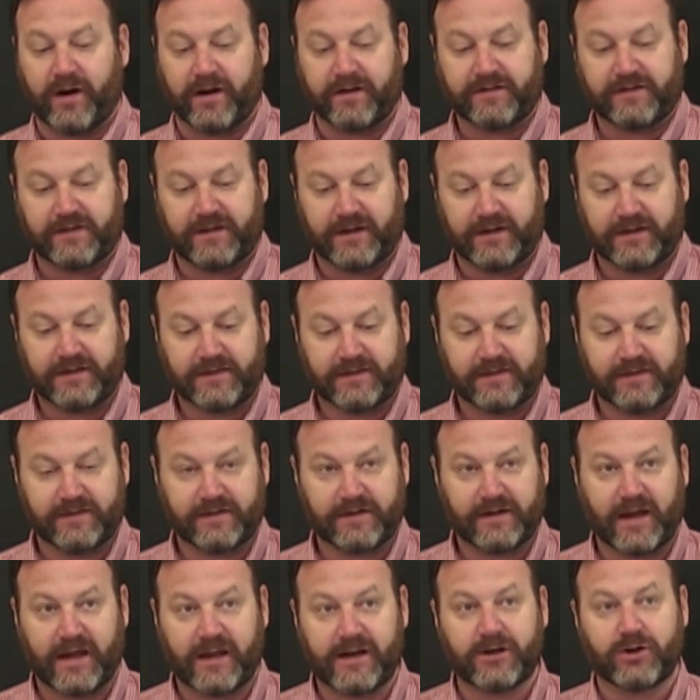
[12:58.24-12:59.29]
So those are our
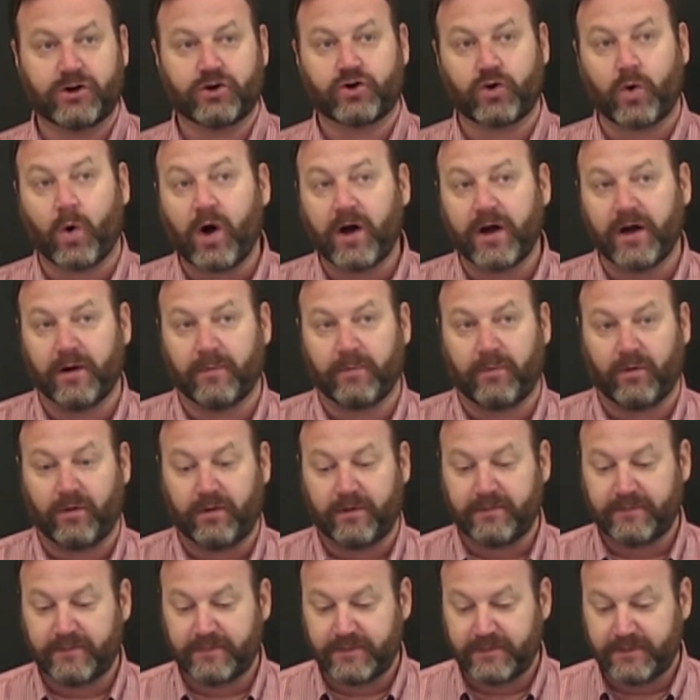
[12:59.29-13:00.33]
three groups: no
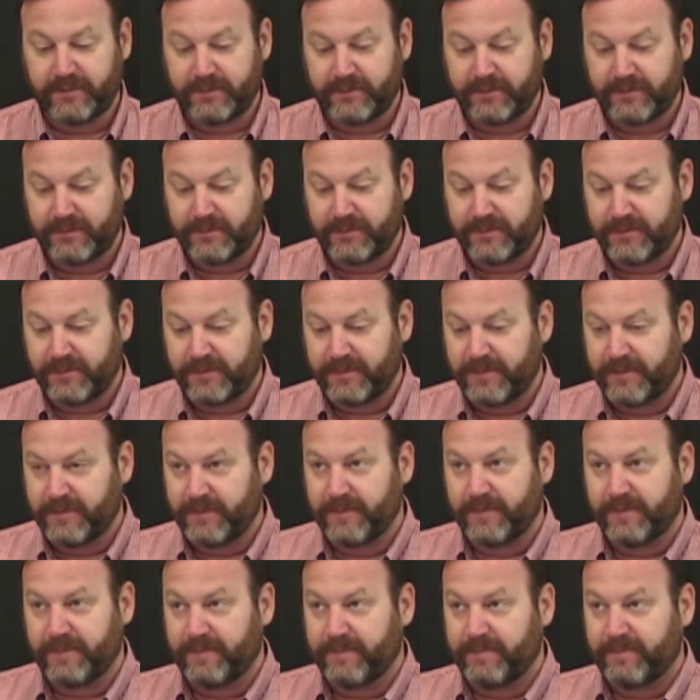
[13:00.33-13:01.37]
money,
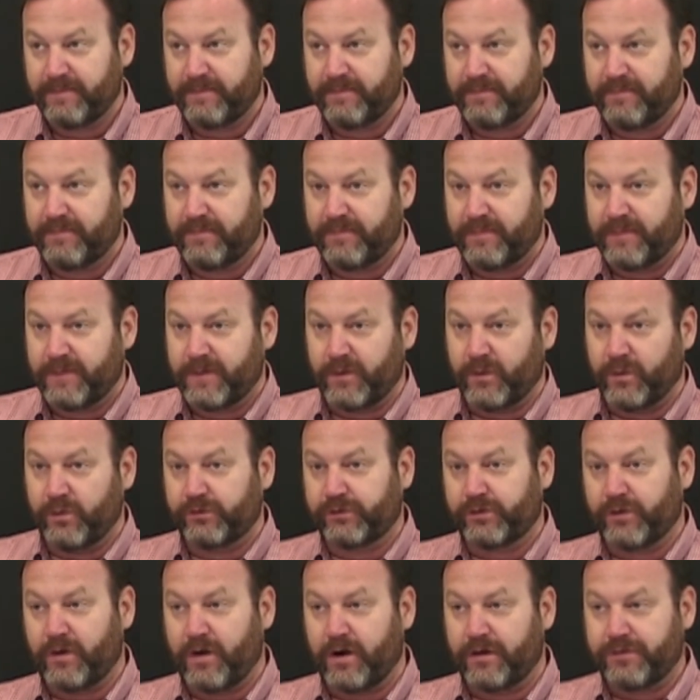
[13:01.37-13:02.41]
$1,
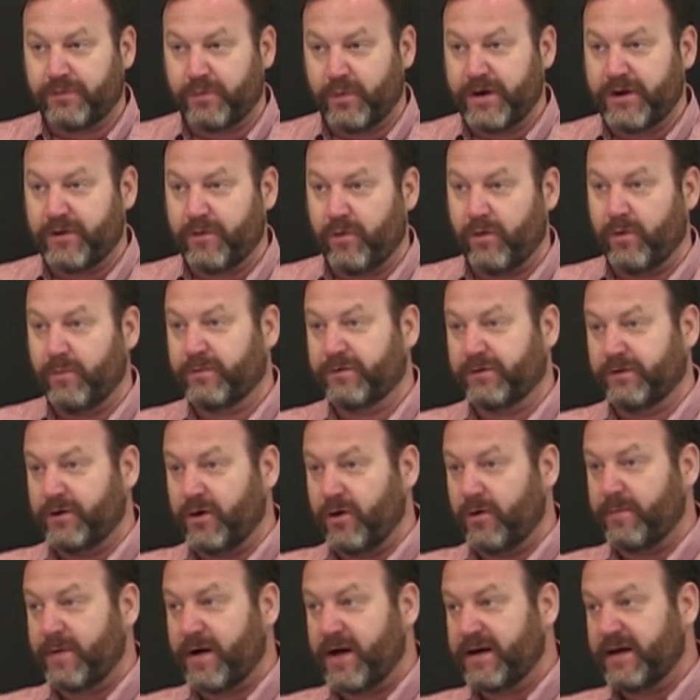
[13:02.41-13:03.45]
$20
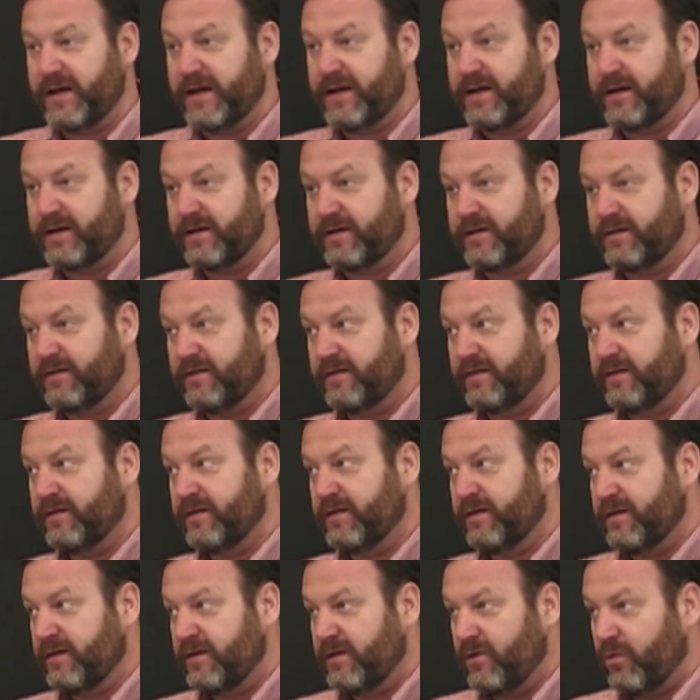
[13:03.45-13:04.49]
to tell the next
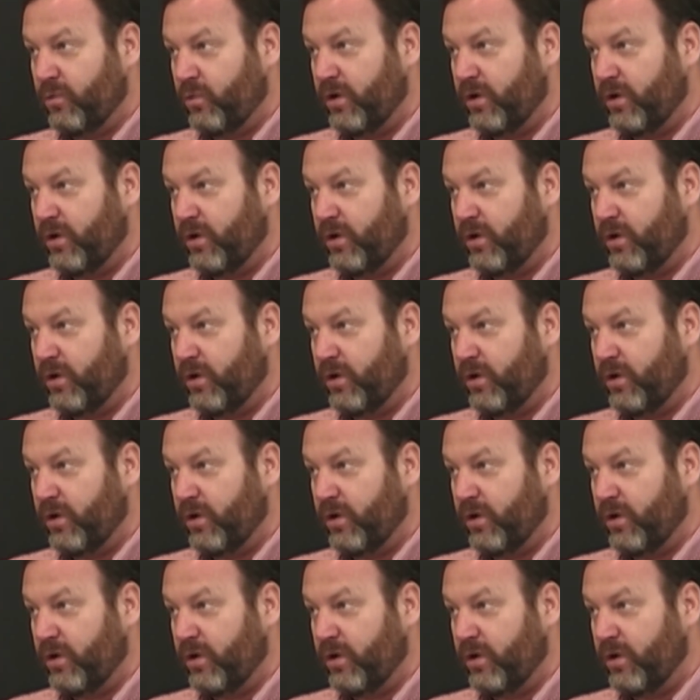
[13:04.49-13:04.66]
subject how